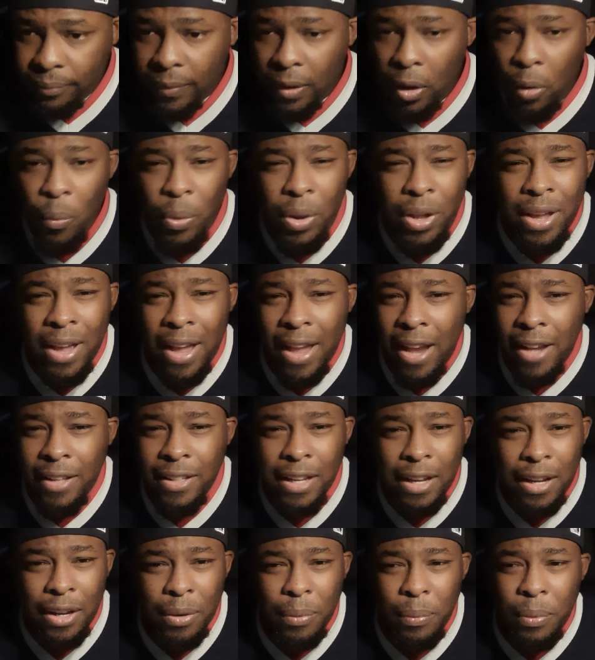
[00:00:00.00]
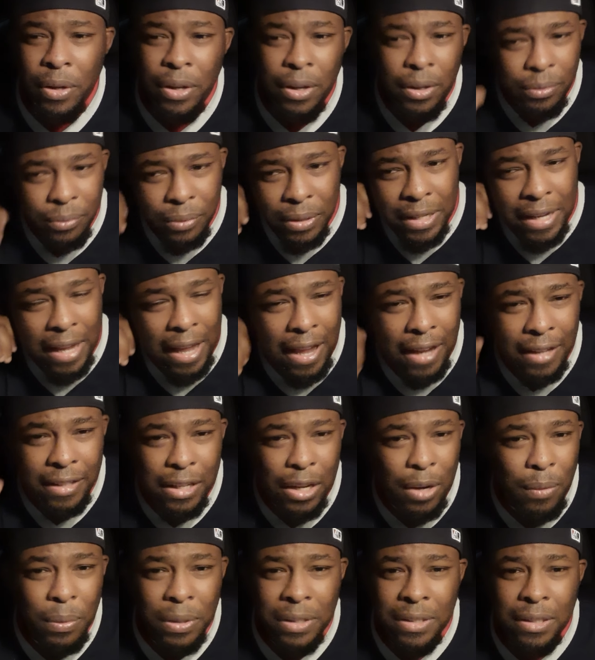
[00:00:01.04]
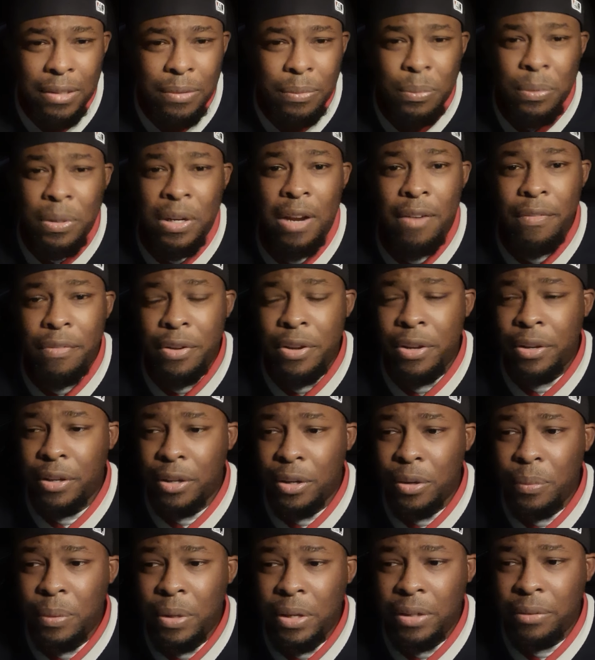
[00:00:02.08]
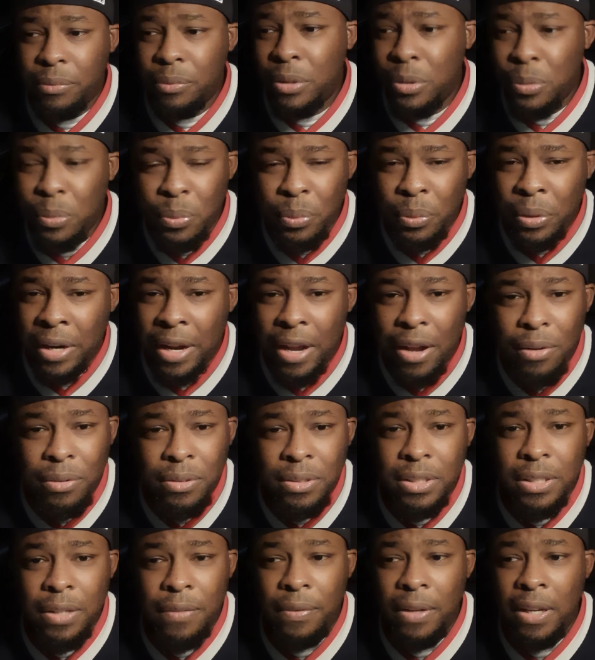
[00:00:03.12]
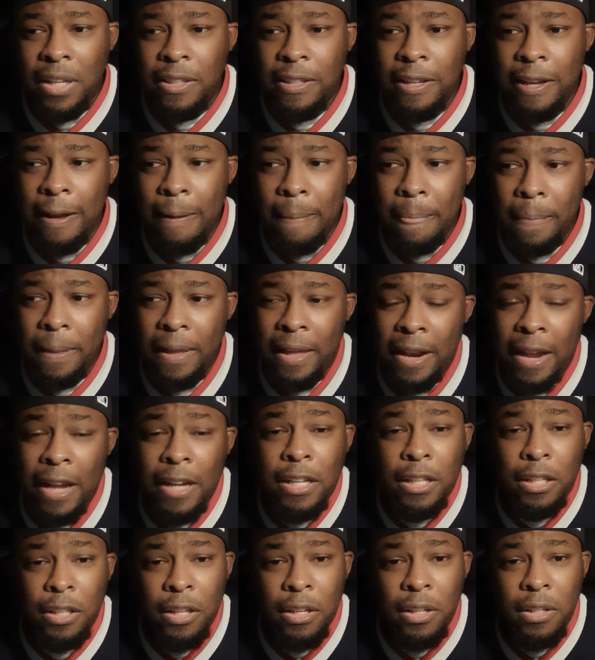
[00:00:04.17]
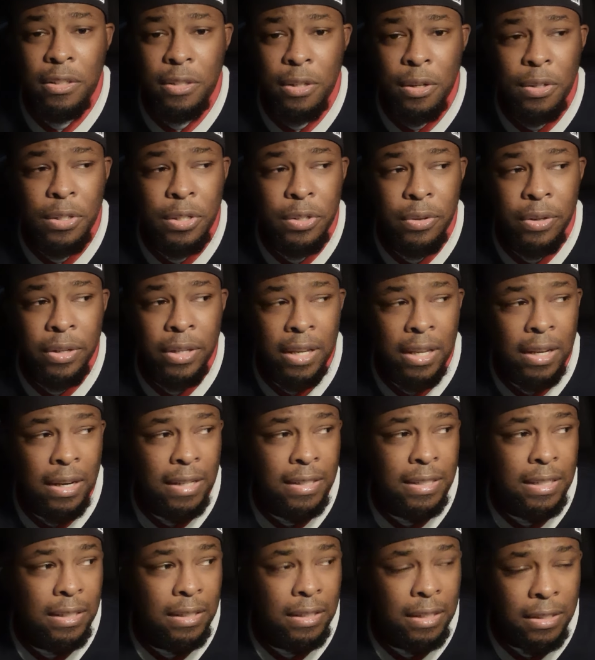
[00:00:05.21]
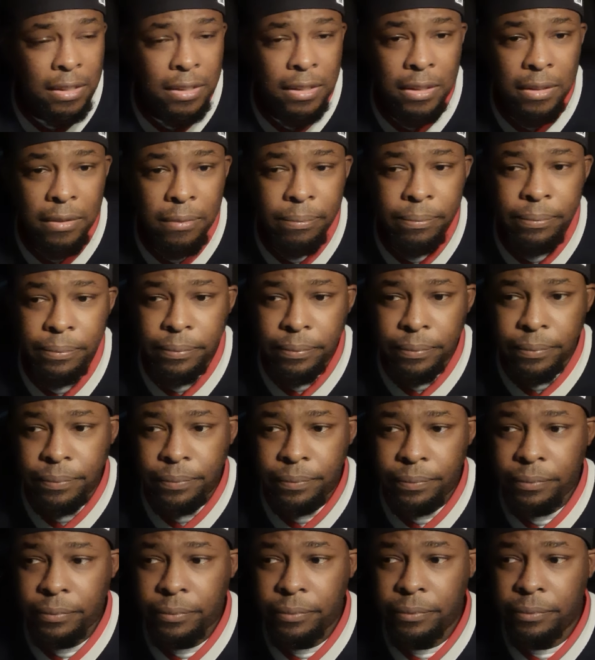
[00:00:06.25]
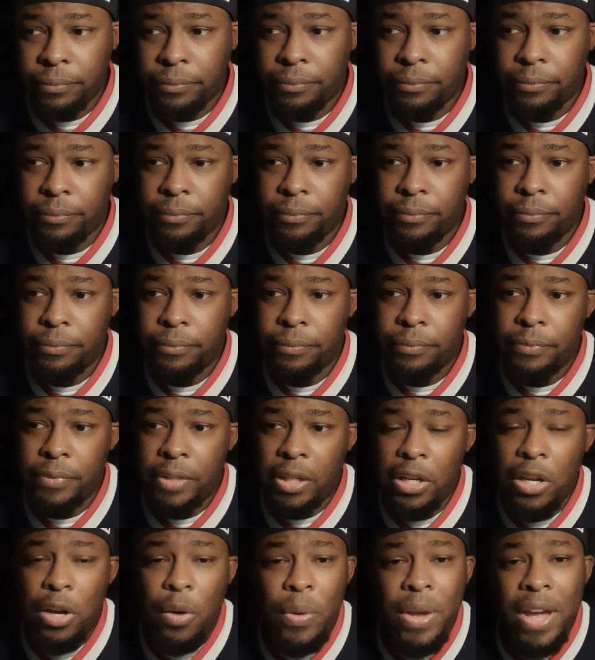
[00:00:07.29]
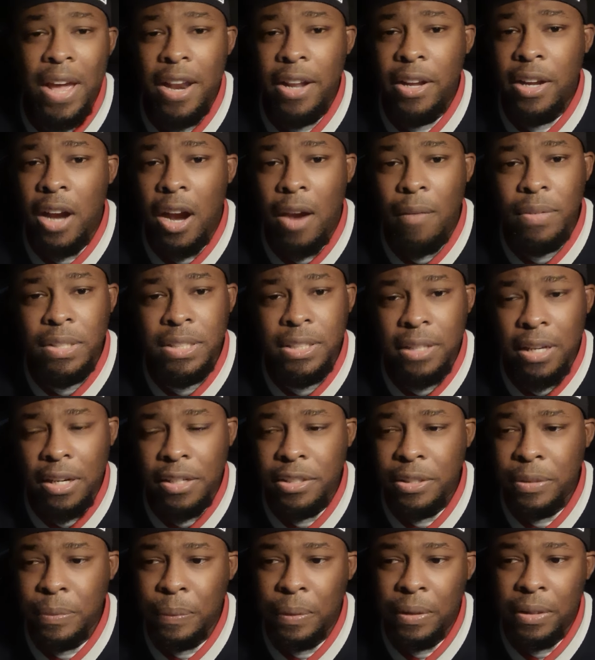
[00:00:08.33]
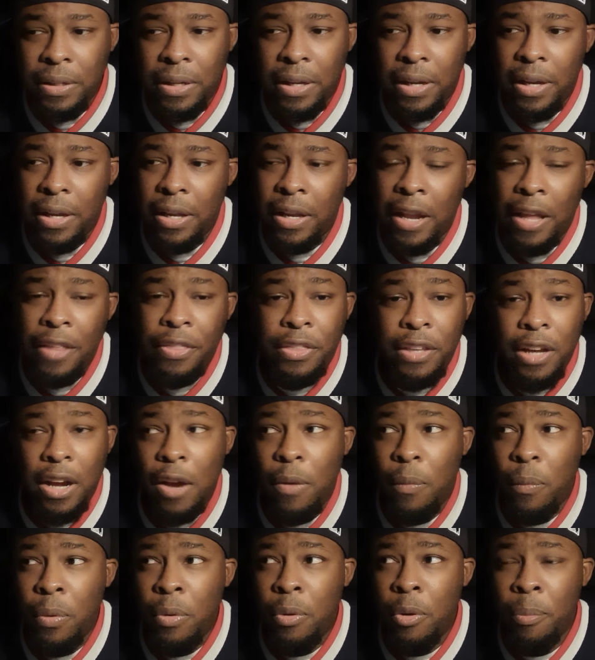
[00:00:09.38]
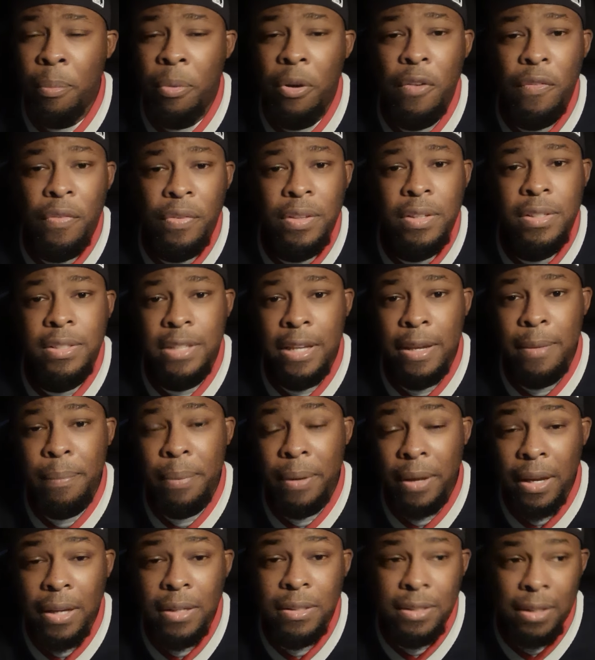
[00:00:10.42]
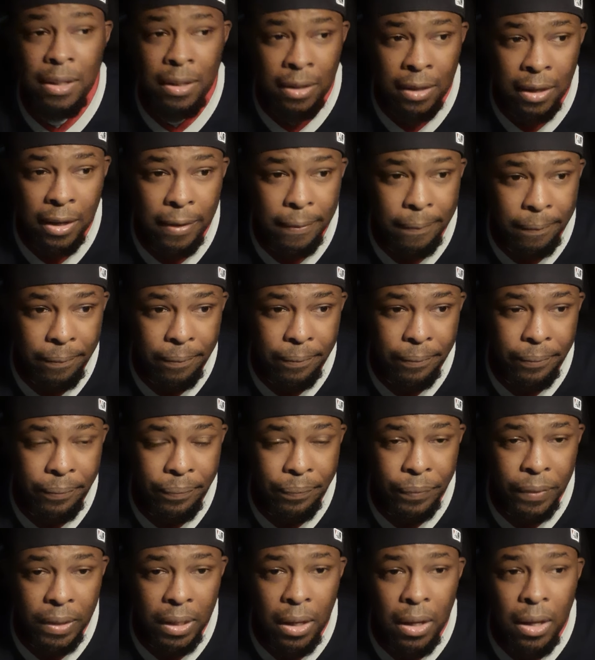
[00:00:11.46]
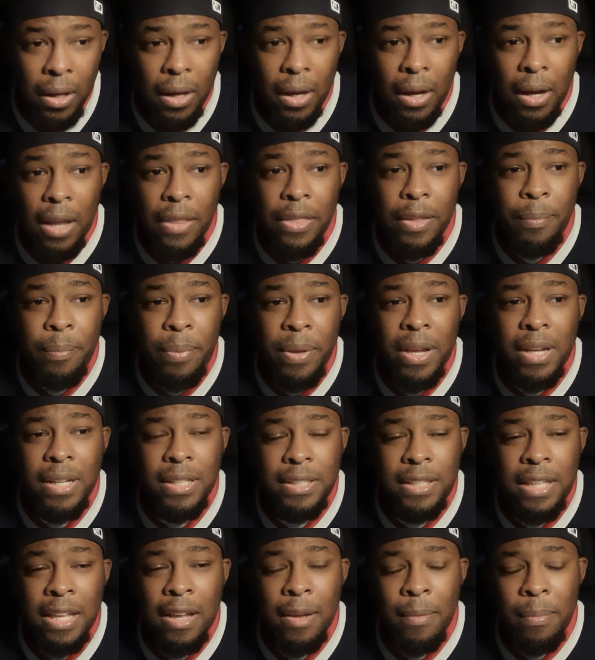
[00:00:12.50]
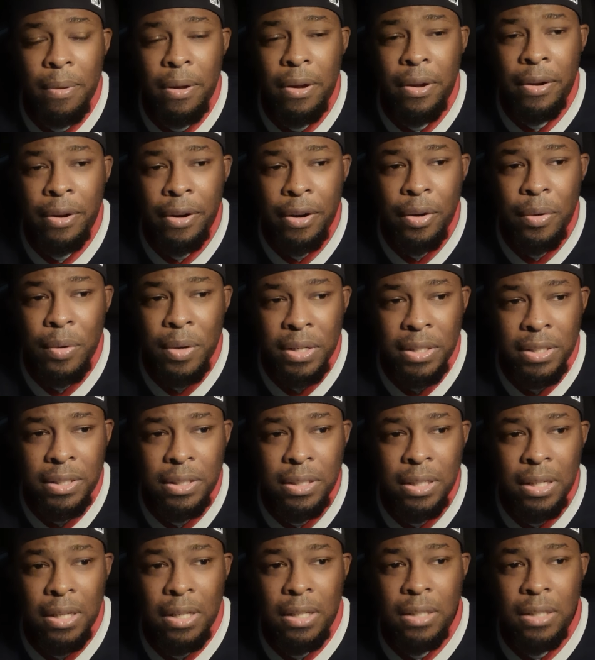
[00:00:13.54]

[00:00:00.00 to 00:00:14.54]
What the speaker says: we hanged out, we did whatever, you know, we went out and stuff like that. And I clearly told her again, I said, listen, you know, we had a conversation one day, and I thought we were both on the same page again. And the biggest thing about her is